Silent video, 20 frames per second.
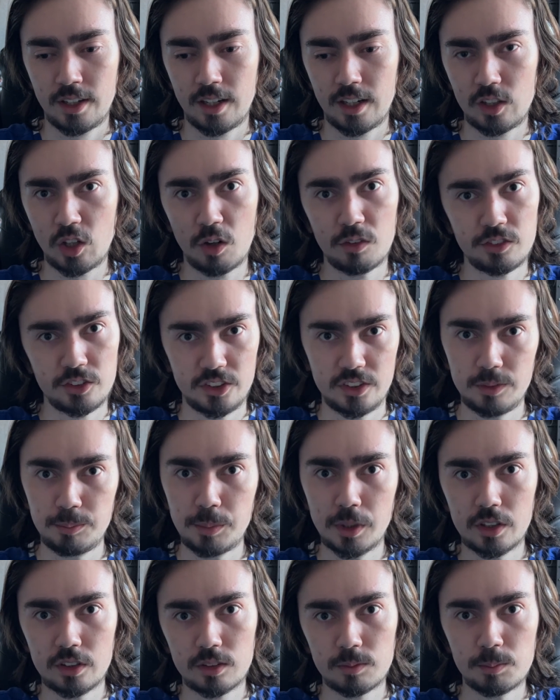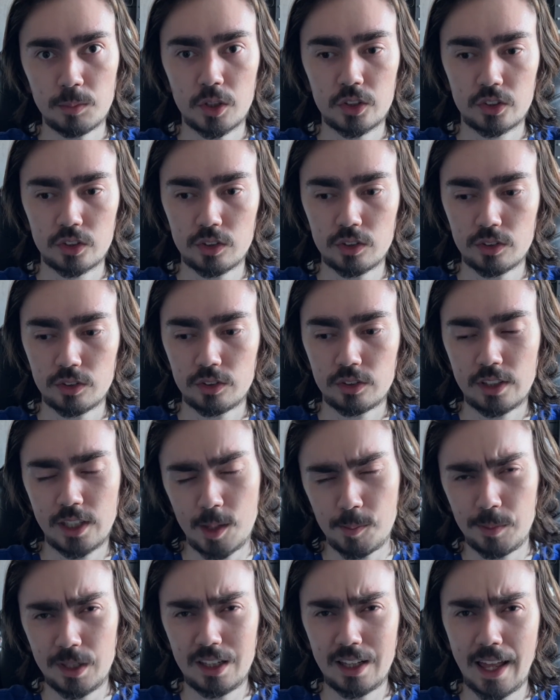and obviously building muscle
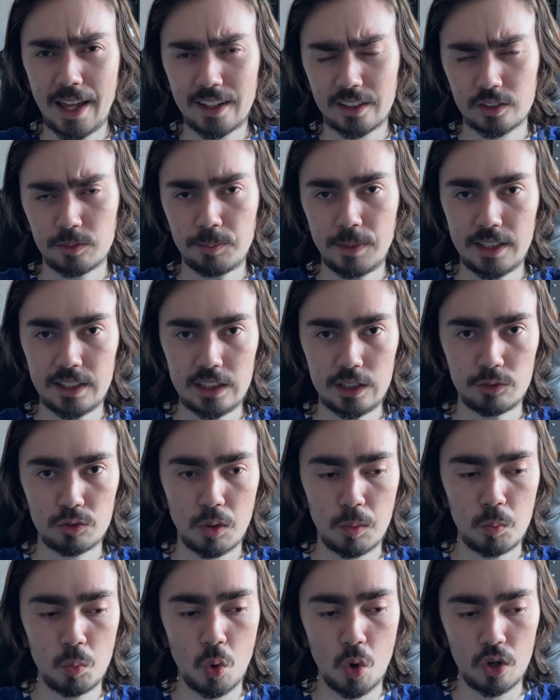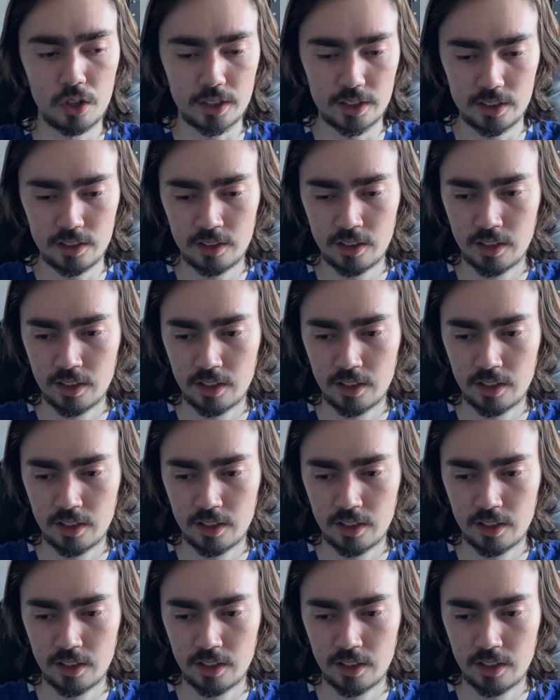in my legs, mainly from walking.